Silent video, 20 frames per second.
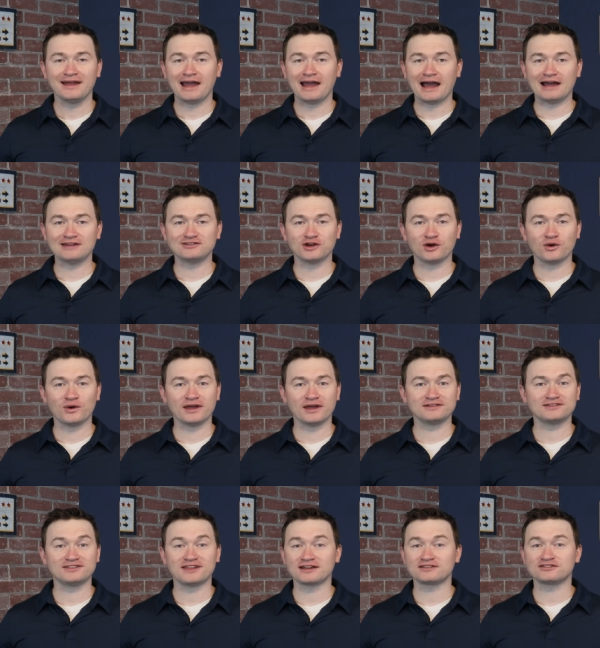As always,
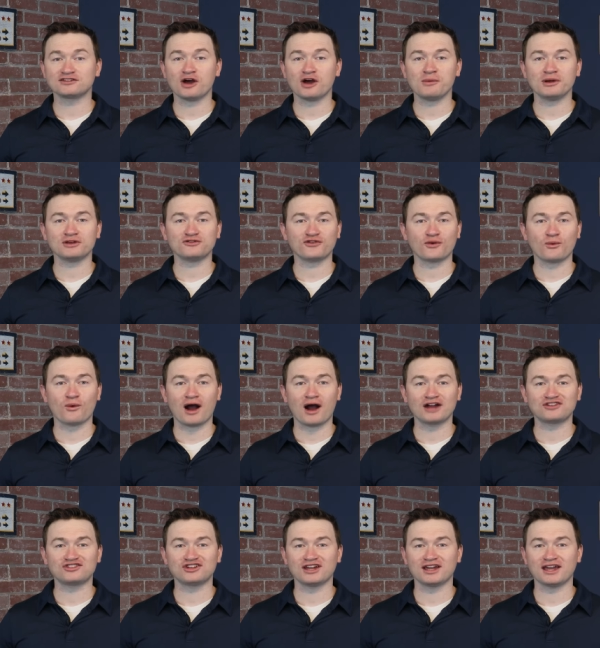thanks so much for
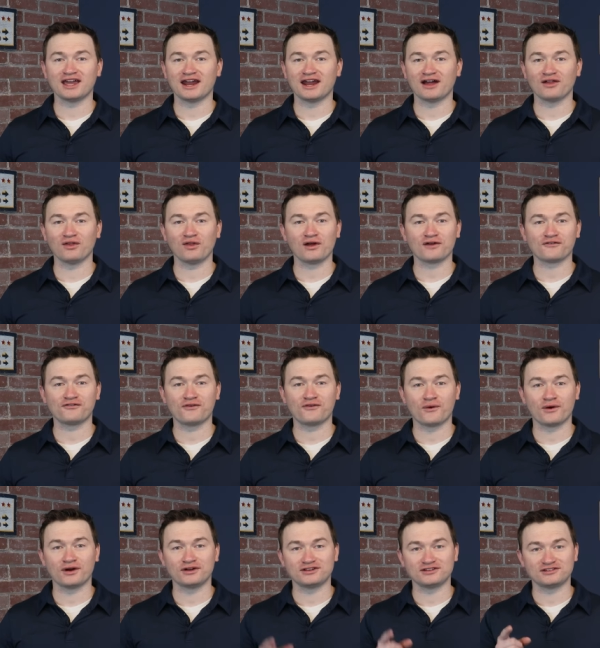watching, and I look
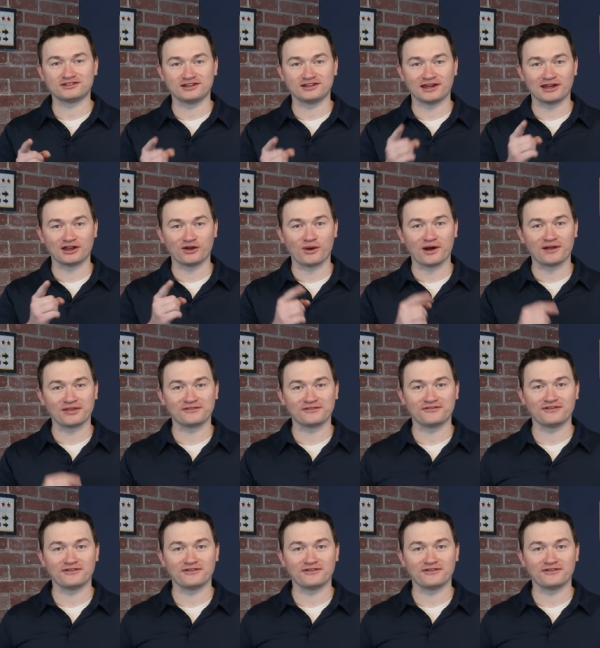forward to seeing you on the